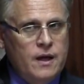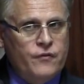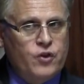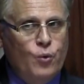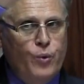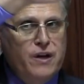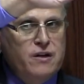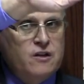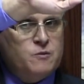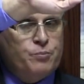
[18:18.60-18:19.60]
If the
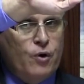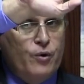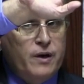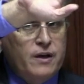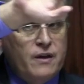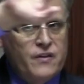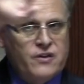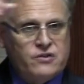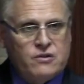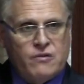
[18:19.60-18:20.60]
wind is blowing
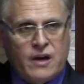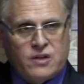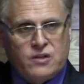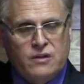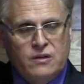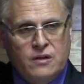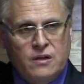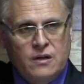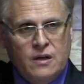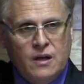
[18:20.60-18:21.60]
this direction,
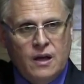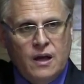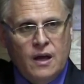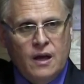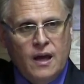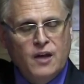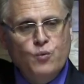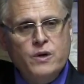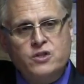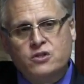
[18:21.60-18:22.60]

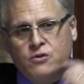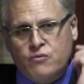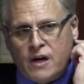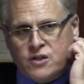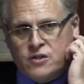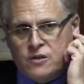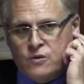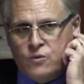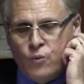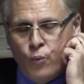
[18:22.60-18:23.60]
in which
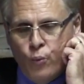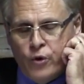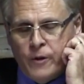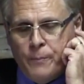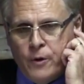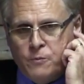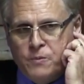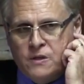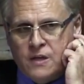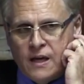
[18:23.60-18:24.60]
direction will the
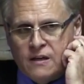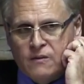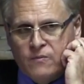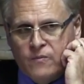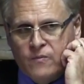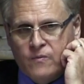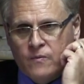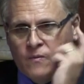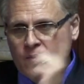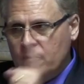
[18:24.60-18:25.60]
boat be taken?
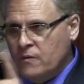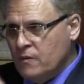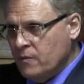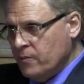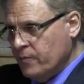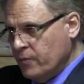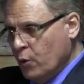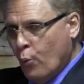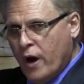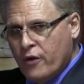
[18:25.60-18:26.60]

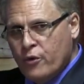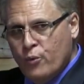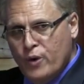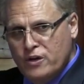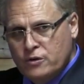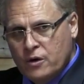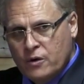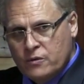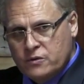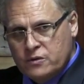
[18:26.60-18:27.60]
Where the wind
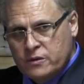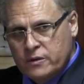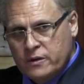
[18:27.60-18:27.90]
goes.